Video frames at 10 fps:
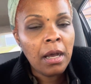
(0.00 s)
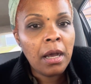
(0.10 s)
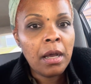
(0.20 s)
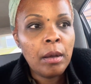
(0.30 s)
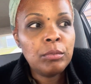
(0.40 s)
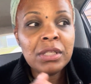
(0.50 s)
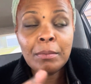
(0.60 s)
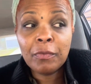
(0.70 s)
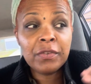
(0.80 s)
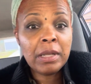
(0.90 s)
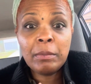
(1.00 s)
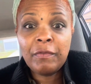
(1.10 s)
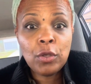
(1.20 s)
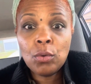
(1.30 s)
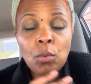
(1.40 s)
For some of
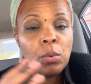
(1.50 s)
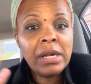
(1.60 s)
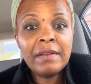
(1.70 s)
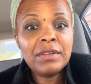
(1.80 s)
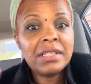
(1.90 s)
you, whatever